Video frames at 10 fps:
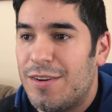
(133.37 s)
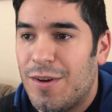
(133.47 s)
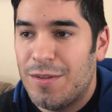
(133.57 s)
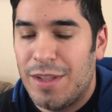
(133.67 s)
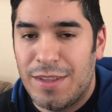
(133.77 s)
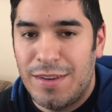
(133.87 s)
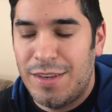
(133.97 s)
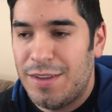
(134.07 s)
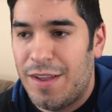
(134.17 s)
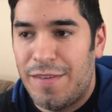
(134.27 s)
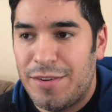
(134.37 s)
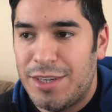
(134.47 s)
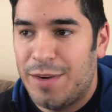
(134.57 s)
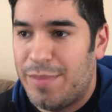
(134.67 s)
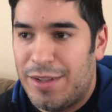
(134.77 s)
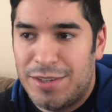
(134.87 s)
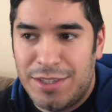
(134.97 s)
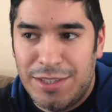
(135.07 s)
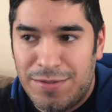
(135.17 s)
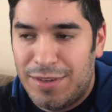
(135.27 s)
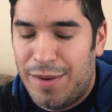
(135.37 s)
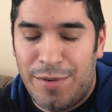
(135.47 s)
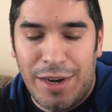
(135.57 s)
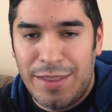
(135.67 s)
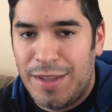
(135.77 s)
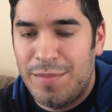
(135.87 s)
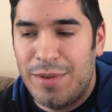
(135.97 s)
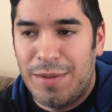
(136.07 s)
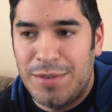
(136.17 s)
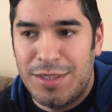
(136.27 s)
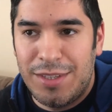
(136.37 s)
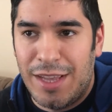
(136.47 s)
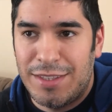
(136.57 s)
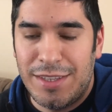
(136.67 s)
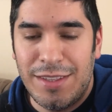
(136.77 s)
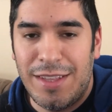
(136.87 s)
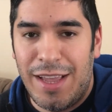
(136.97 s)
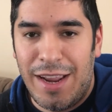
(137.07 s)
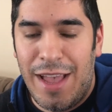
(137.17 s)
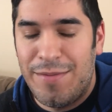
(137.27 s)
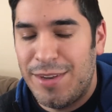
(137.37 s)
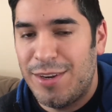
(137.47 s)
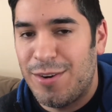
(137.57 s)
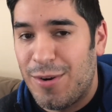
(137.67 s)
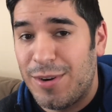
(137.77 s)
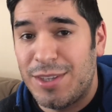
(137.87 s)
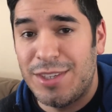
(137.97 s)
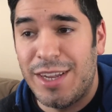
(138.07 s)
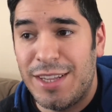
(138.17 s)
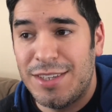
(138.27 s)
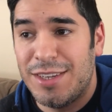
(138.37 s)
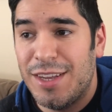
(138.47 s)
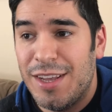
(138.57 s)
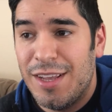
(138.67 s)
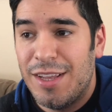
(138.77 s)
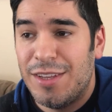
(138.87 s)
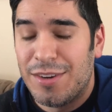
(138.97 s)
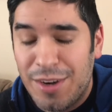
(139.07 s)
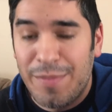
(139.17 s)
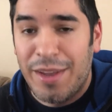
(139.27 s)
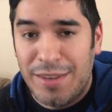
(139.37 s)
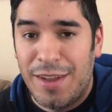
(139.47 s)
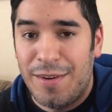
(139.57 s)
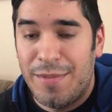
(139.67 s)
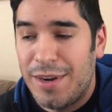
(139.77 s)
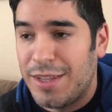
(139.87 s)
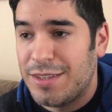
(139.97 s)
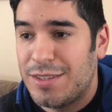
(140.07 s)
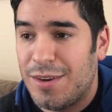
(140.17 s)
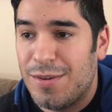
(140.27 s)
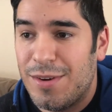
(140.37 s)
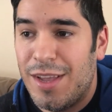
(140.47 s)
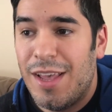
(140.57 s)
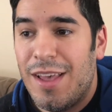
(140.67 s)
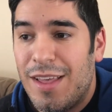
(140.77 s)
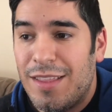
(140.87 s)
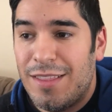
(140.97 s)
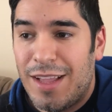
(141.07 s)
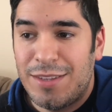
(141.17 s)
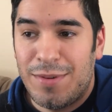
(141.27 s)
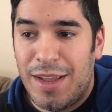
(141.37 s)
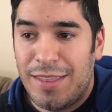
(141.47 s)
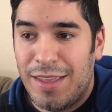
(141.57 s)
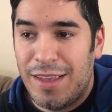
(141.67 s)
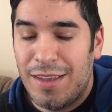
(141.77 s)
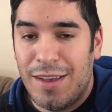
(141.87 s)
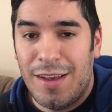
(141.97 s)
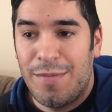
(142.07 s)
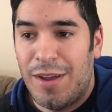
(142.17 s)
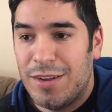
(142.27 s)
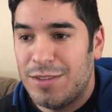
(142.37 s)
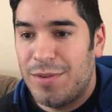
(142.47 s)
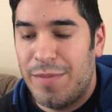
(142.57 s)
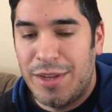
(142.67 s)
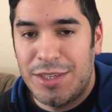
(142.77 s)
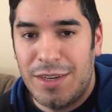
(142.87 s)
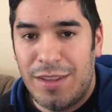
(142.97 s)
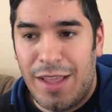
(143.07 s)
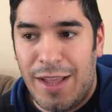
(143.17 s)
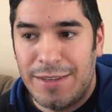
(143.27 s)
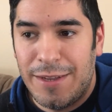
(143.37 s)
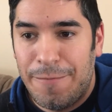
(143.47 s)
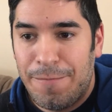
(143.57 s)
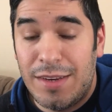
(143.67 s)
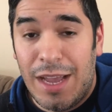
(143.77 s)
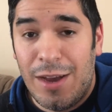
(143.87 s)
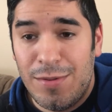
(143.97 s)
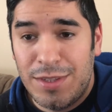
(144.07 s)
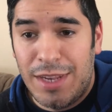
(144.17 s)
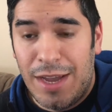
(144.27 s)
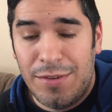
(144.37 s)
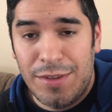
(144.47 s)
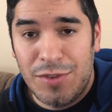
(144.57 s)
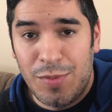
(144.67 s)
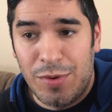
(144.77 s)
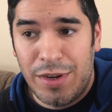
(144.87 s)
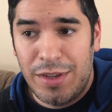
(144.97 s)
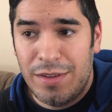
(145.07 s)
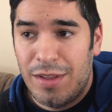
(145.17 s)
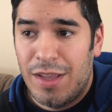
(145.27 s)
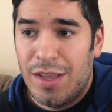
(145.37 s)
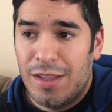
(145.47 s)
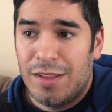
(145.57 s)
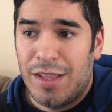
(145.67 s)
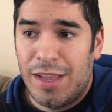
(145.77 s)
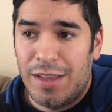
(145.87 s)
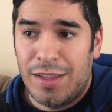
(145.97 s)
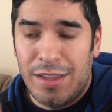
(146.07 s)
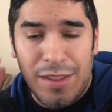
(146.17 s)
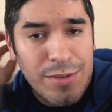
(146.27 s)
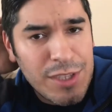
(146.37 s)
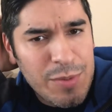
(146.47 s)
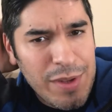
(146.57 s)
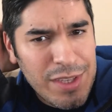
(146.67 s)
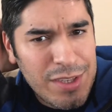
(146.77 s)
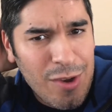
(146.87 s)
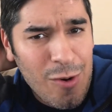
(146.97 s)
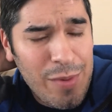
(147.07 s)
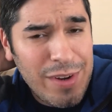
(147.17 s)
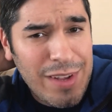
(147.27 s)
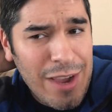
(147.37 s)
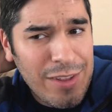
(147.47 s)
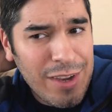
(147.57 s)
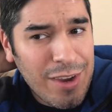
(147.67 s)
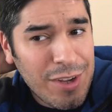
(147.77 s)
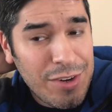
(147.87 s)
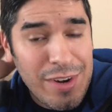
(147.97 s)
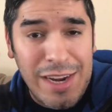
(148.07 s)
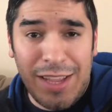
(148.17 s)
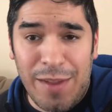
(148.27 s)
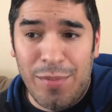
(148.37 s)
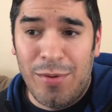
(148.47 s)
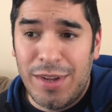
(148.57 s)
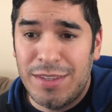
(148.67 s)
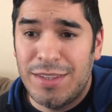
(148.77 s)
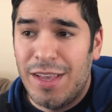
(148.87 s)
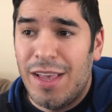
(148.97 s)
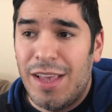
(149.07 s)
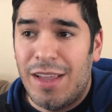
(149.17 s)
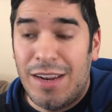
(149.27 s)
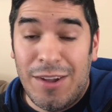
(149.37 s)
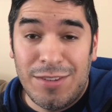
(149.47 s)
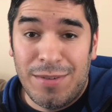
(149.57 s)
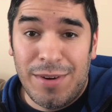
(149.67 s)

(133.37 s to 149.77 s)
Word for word: know like the detail. I never checked balance sheets for them or anything, but I'm just guessing that having your own exchange, you're going to make a ton of money. So that's what I think. Um, I also want to mention that the Dow was down this morning like that was expected to open down like 188 points and now it's